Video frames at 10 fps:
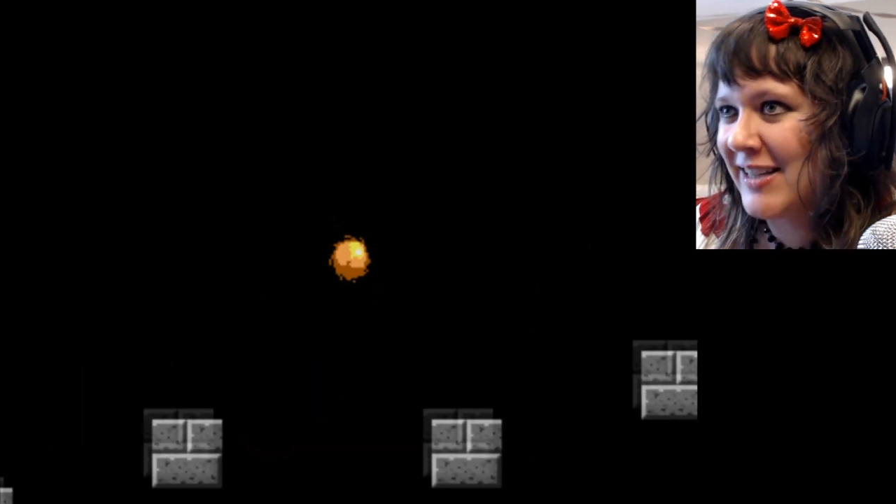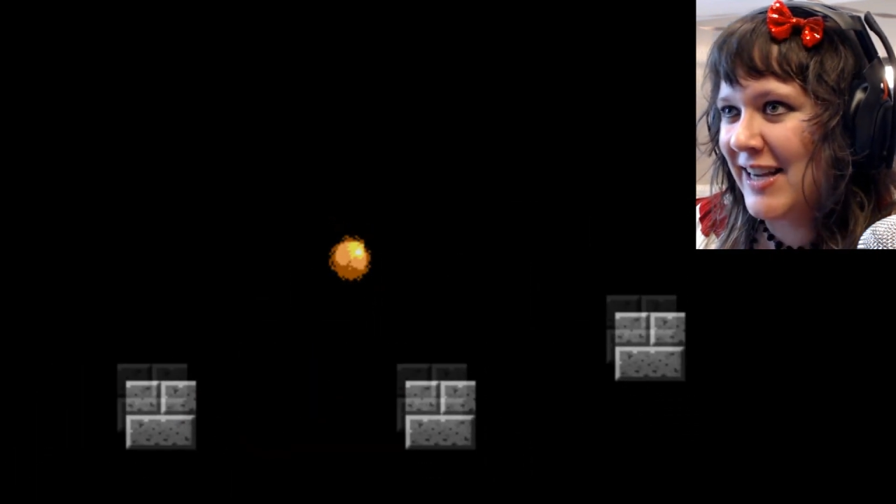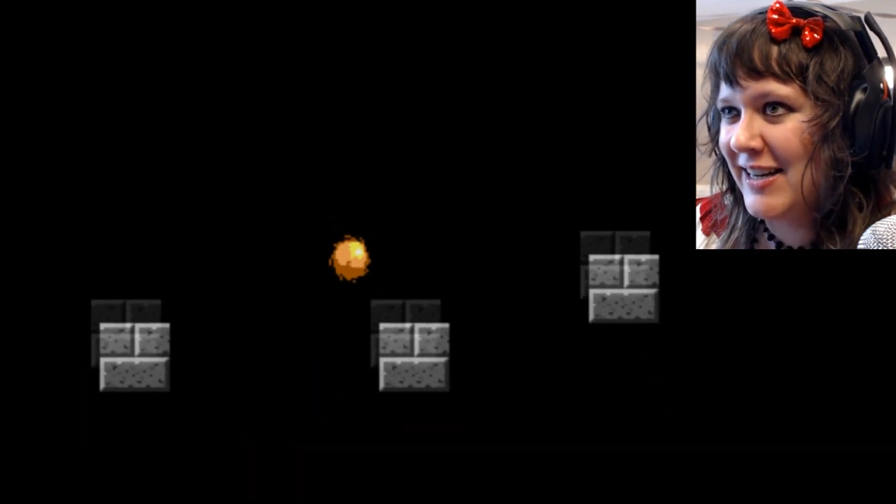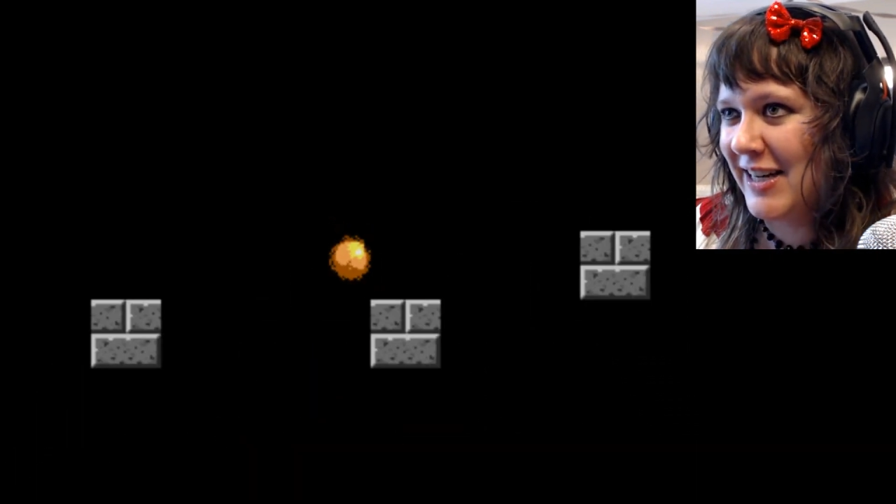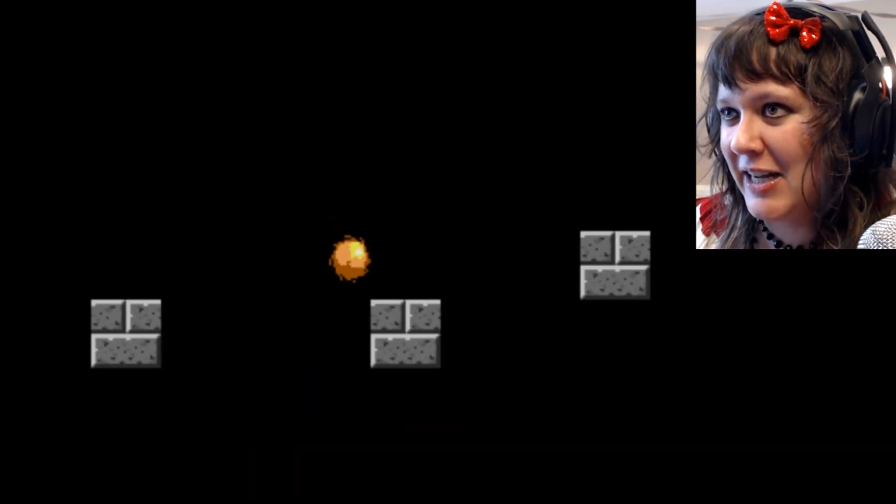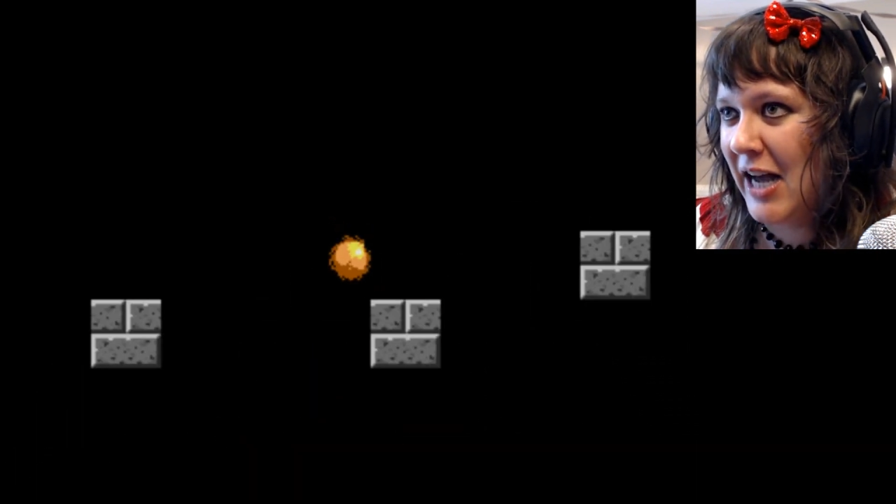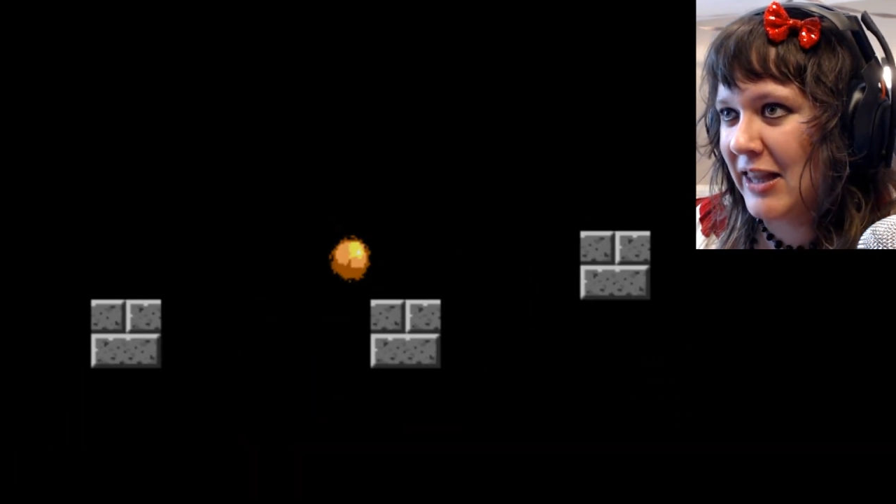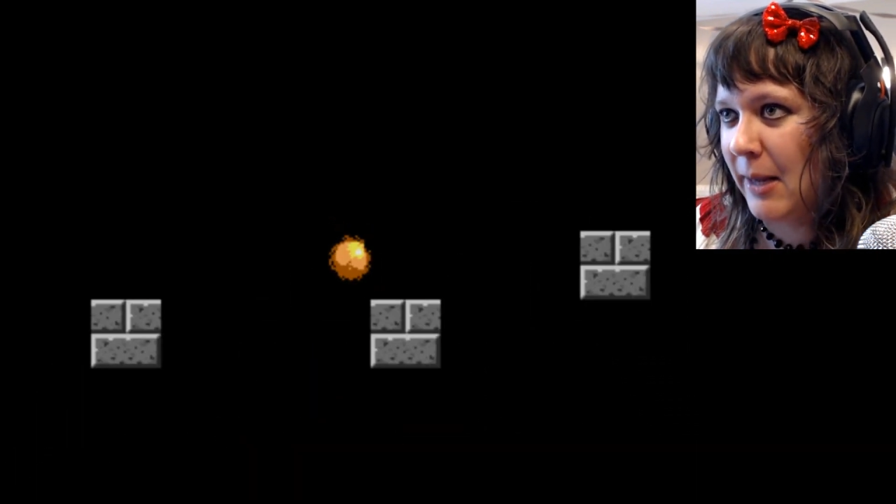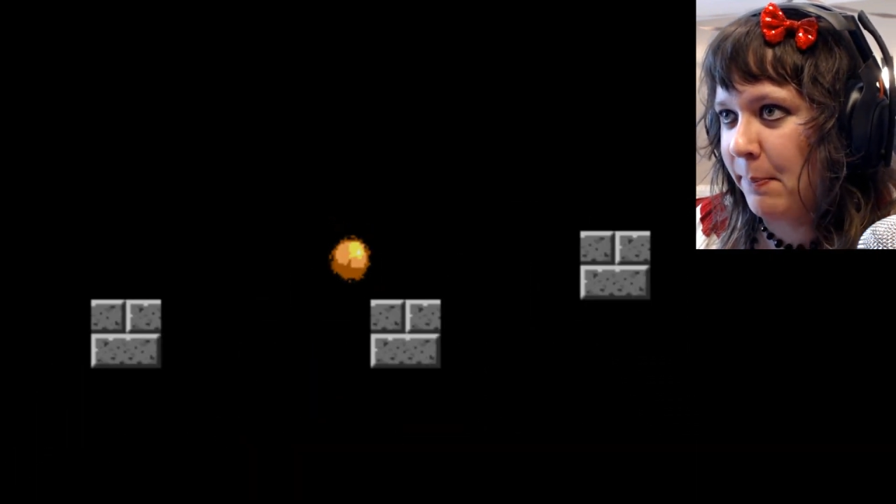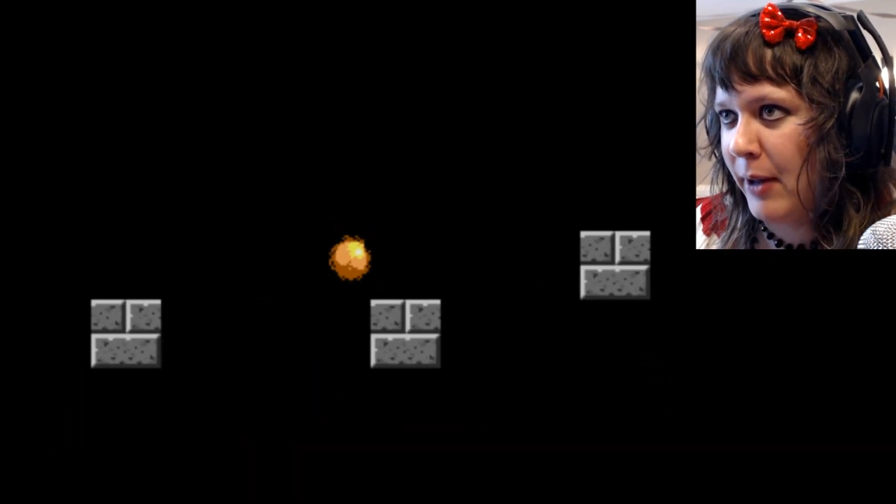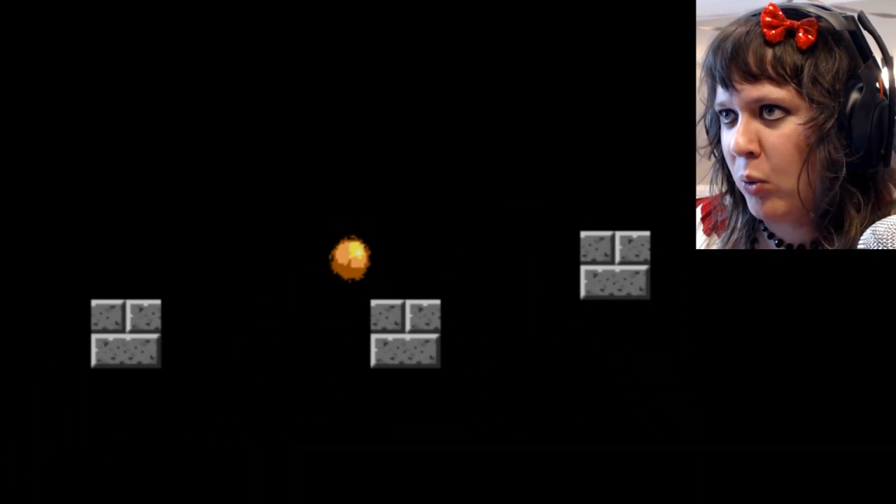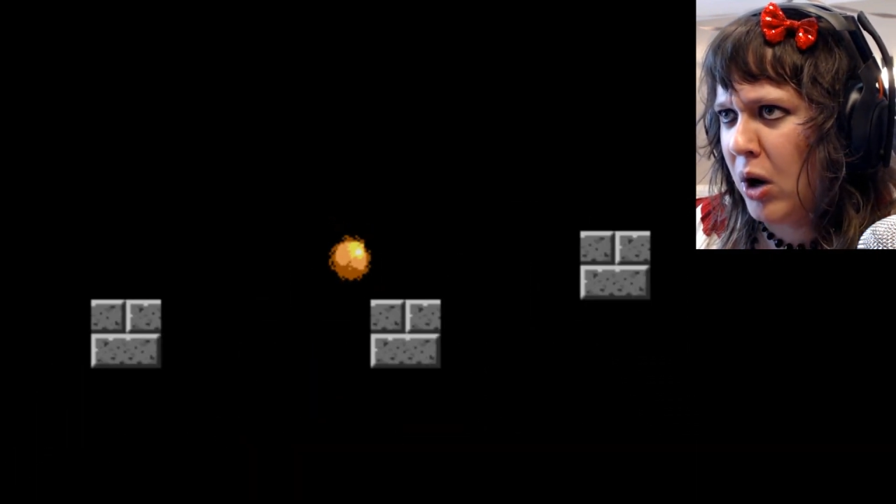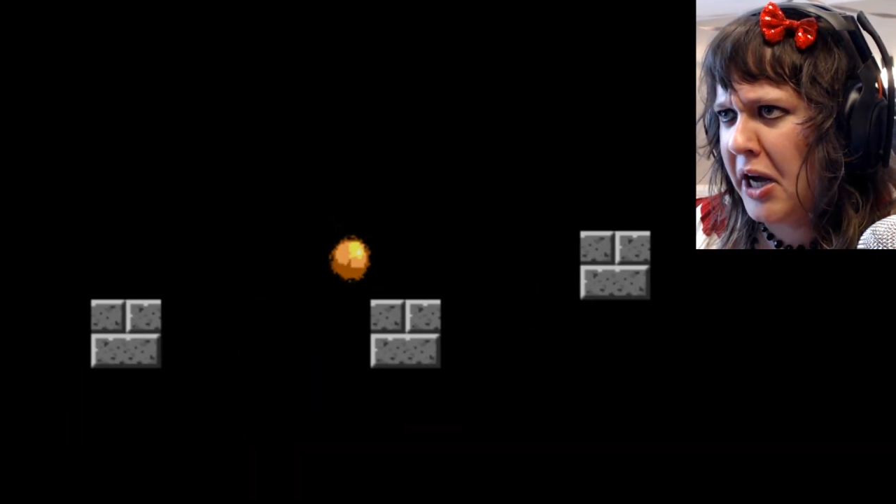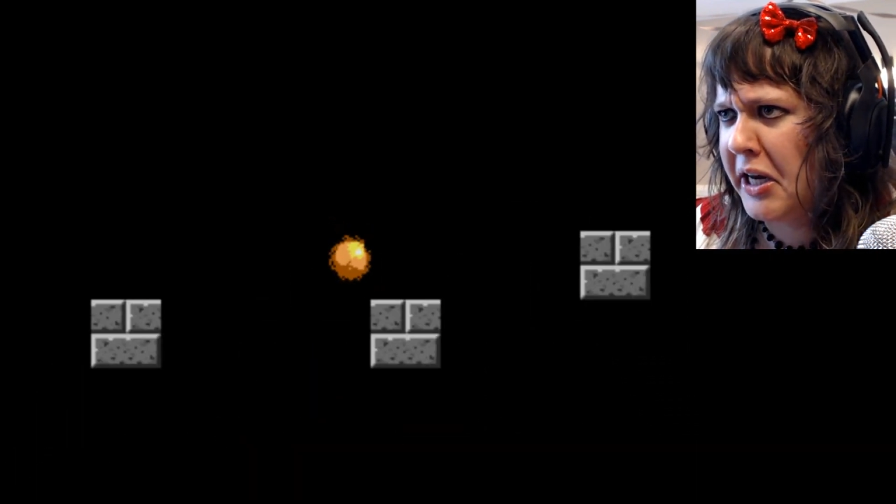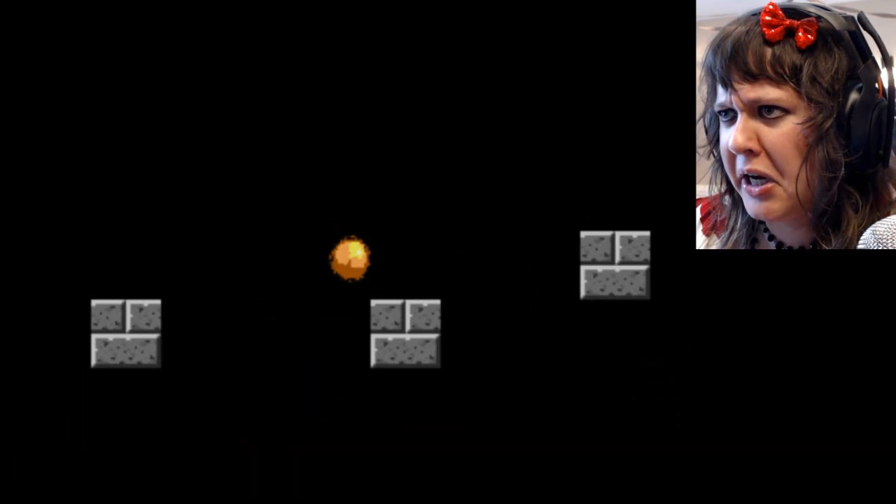Sanji got the pla
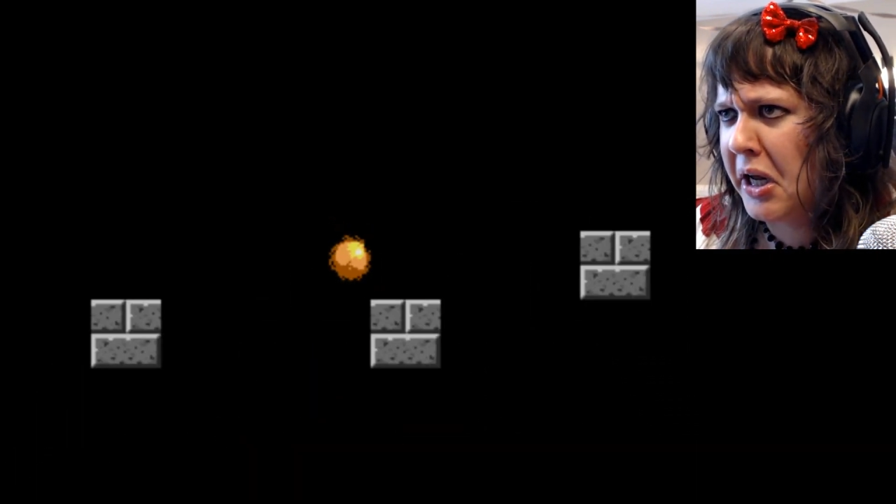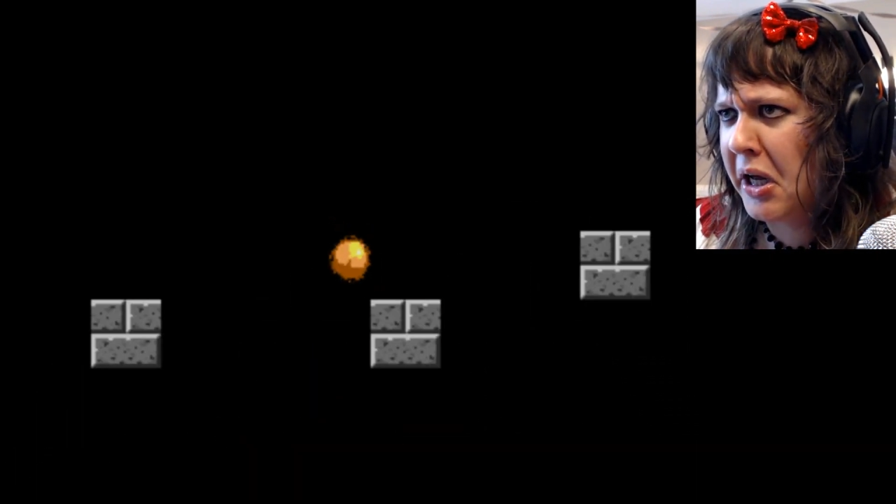what?